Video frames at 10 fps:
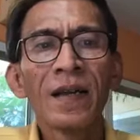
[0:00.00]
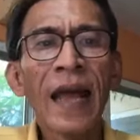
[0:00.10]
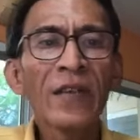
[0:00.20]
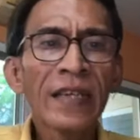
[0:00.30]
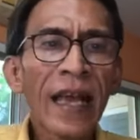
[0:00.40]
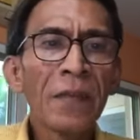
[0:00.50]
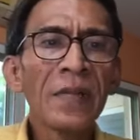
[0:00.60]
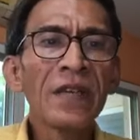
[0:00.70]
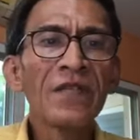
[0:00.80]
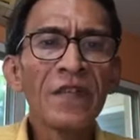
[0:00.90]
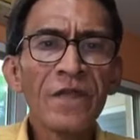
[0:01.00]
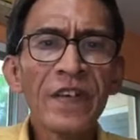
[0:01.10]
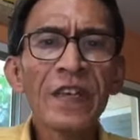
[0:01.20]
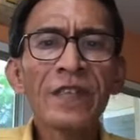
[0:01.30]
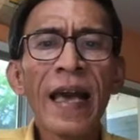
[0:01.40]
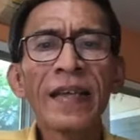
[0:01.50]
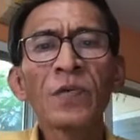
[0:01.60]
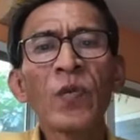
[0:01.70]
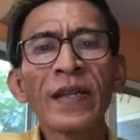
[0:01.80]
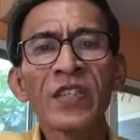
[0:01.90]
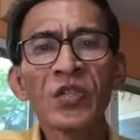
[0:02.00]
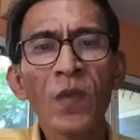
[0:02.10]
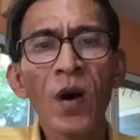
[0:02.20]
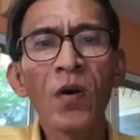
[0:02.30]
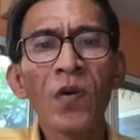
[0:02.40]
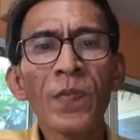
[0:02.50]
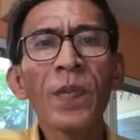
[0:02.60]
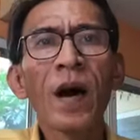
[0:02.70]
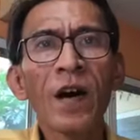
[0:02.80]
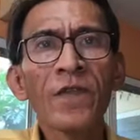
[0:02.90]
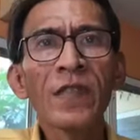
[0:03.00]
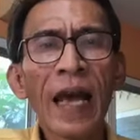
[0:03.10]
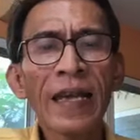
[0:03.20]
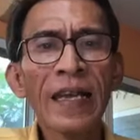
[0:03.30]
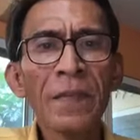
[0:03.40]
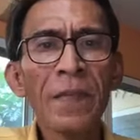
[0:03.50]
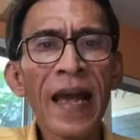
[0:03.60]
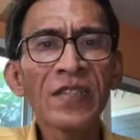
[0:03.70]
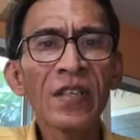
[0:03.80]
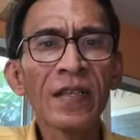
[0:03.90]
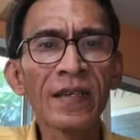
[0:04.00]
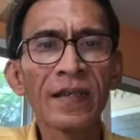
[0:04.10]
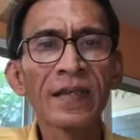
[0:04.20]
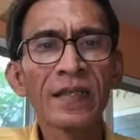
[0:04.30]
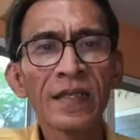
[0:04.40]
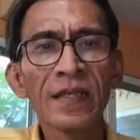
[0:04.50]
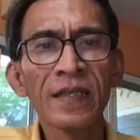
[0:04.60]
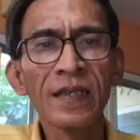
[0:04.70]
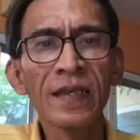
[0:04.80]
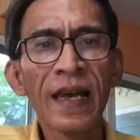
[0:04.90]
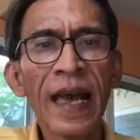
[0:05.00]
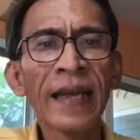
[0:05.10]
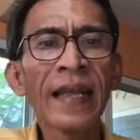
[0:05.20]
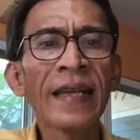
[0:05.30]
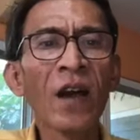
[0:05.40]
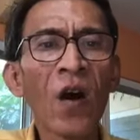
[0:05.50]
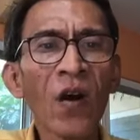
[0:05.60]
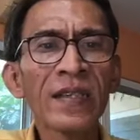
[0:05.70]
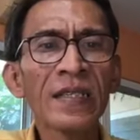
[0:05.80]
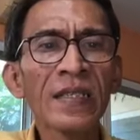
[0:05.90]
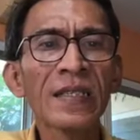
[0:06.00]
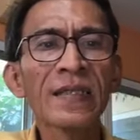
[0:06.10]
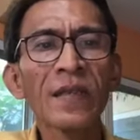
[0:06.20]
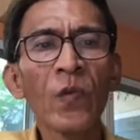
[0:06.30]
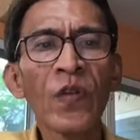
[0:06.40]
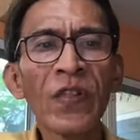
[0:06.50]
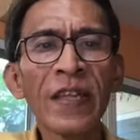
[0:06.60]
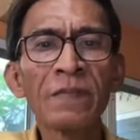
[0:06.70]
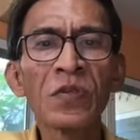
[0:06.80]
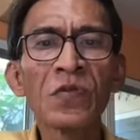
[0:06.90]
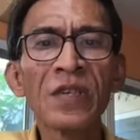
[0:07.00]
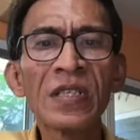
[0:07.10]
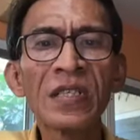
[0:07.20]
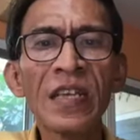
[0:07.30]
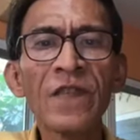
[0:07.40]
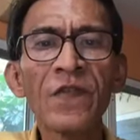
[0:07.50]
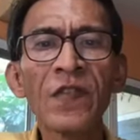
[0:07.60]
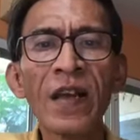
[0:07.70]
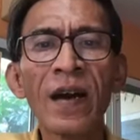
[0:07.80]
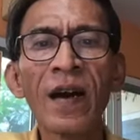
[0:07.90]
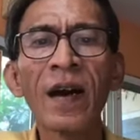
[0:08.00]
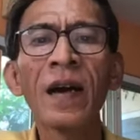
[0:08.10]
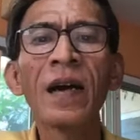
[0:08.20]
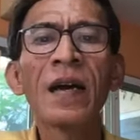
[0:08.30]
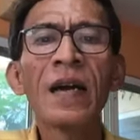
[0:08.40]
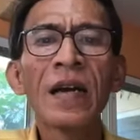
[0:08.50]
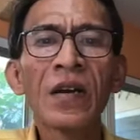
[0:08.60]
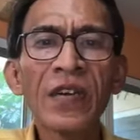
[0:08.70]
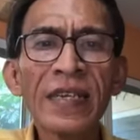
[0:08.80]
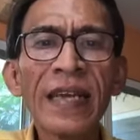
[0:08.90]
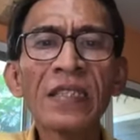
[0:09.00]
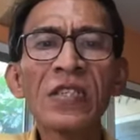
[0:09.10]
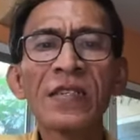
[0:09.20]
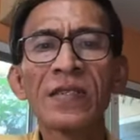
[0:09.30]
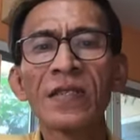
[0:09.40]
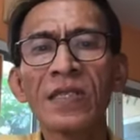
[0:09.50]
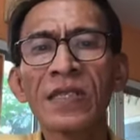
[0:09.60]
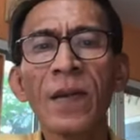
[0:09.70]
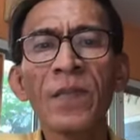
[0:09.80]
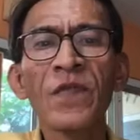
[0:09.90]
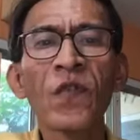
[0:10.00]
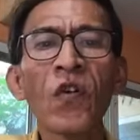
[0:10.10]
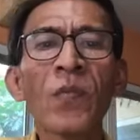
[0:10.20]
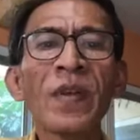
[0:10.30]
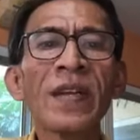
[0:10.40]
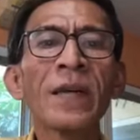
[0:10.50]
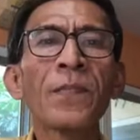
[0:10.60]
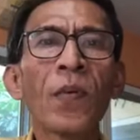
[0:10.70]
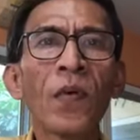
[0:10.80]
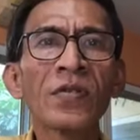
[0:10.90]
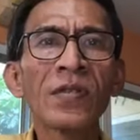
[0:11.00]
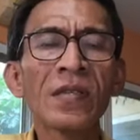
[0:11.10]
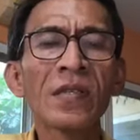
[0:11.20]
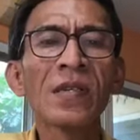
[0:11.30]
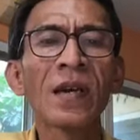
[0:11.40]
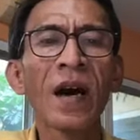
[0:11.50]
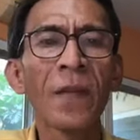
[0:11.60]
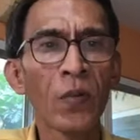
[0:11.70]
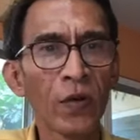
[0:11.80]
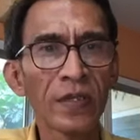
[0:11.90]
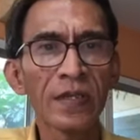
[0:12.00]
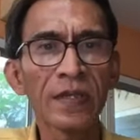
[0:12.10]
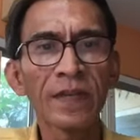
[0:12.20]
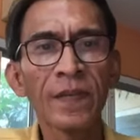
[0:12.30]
Now it can be revealed that when a small group of Thai ambassadors had an audience with him to receive their credentials before being posted abroad,